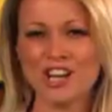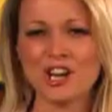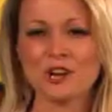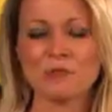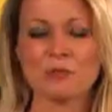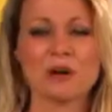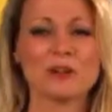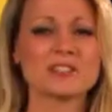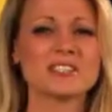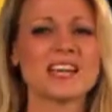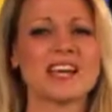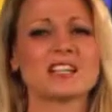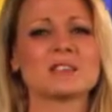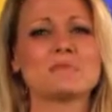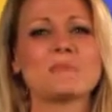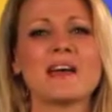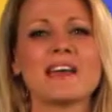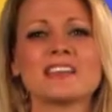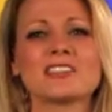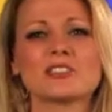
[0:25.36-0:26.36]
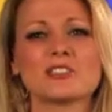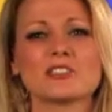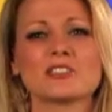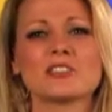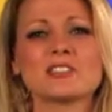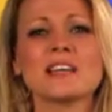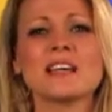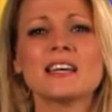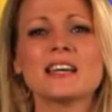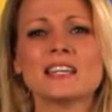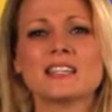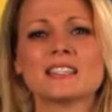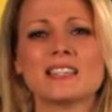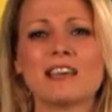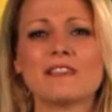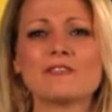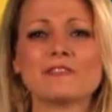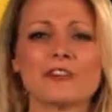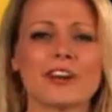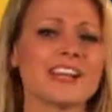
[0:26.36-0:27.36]
Protect Painters is a
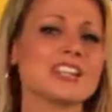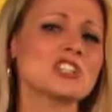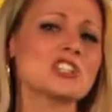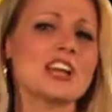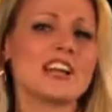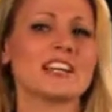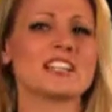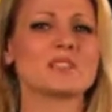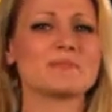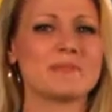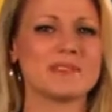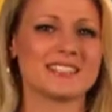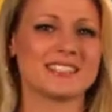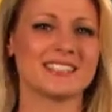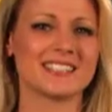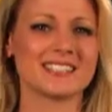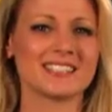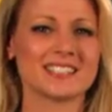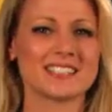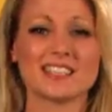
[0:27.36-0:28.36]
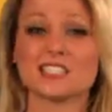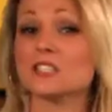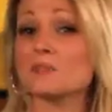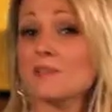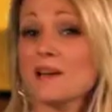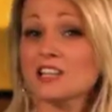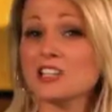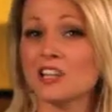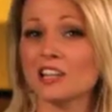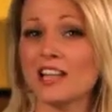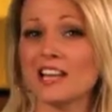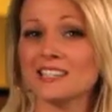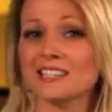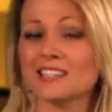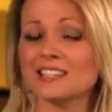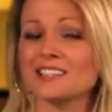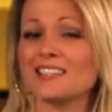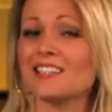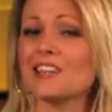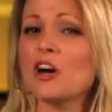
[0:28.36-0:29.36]
franchise business that
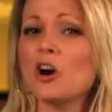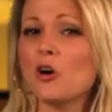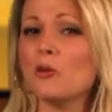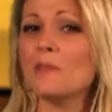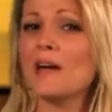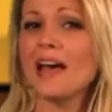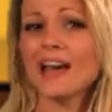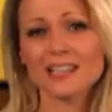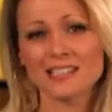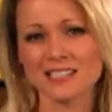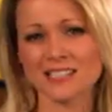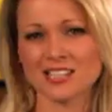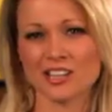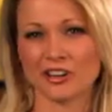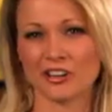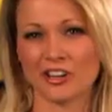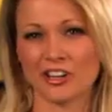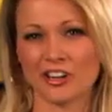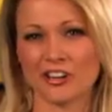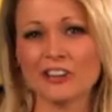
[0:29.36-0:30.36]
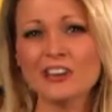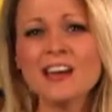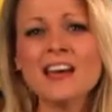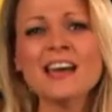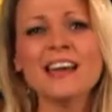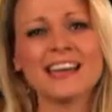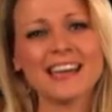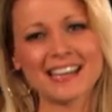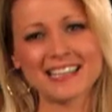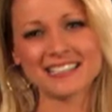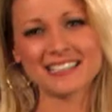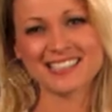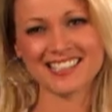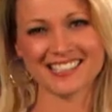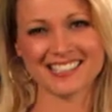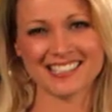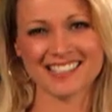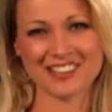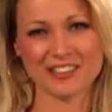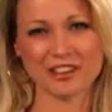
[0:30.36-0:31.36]
specializes in home exterior and
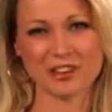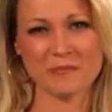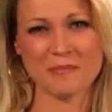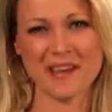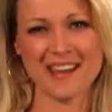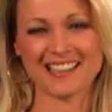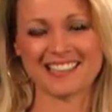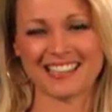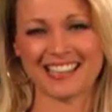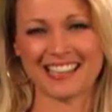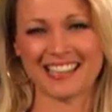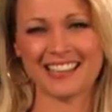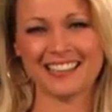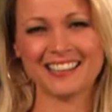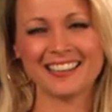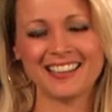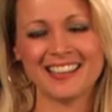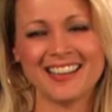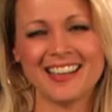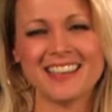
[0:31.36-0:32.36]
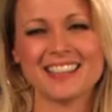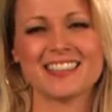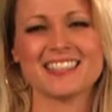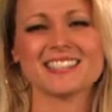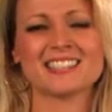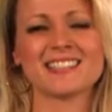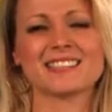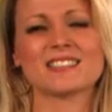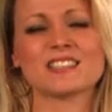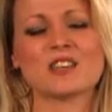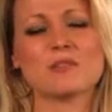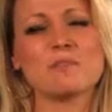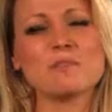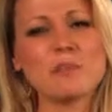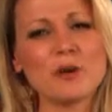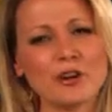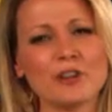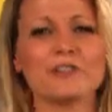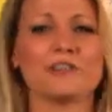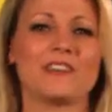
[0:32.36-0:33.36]
interior painting. This is the
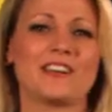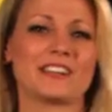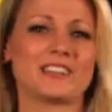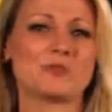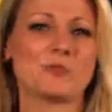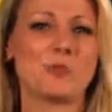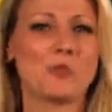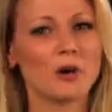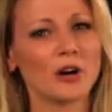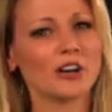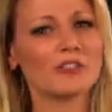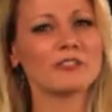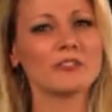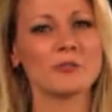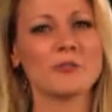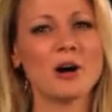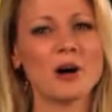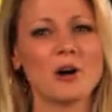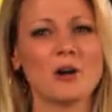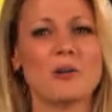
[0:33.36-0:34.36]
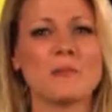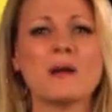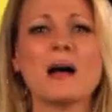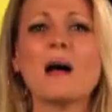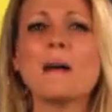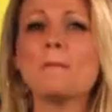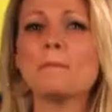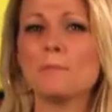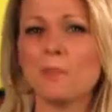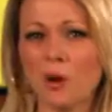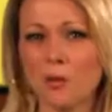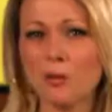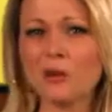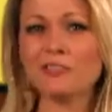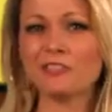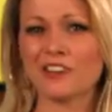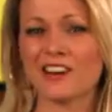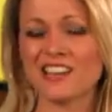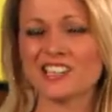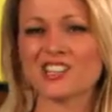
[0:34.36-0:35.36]
perfect work-from-home mobile
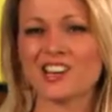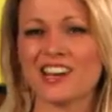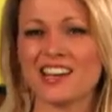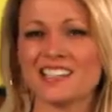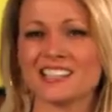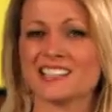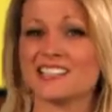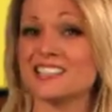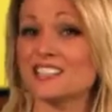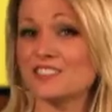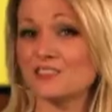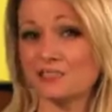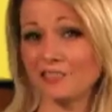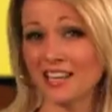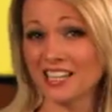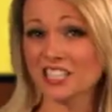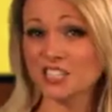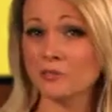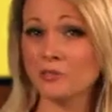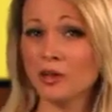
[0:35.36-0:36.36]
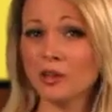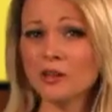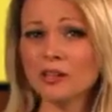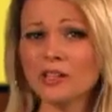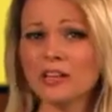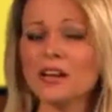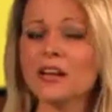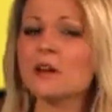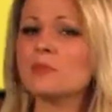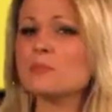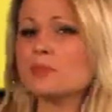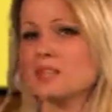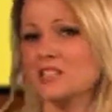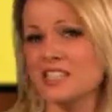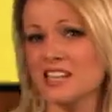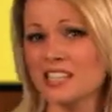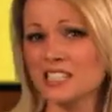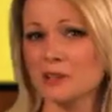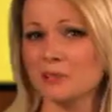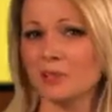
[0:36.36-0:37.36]
franchise that's flexible,
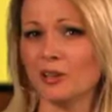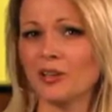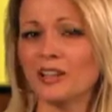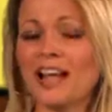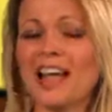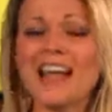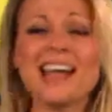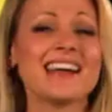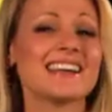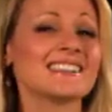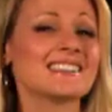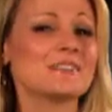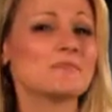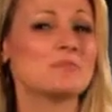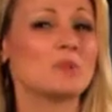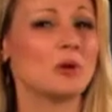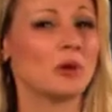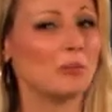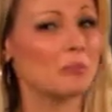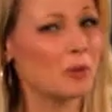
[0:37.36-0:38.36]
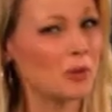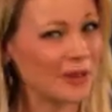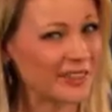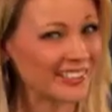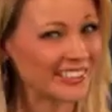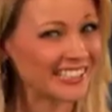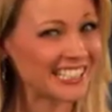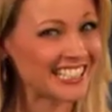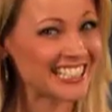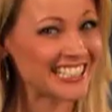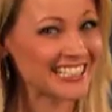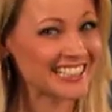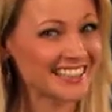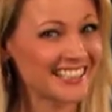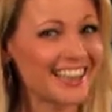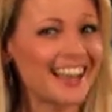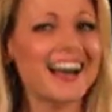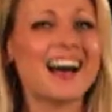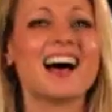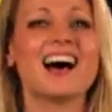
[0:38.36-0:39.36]
predictable, and more importantly,
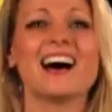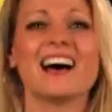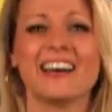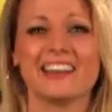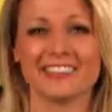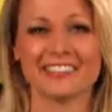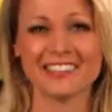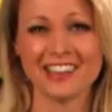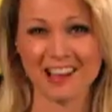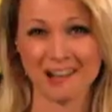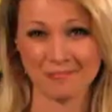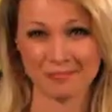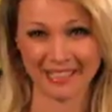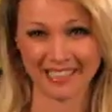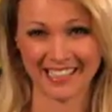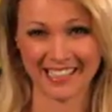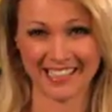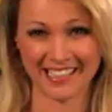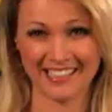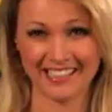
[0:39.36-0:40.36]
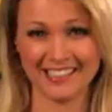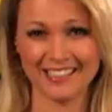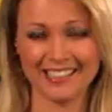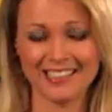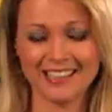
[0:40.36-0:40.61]
uncomplicated.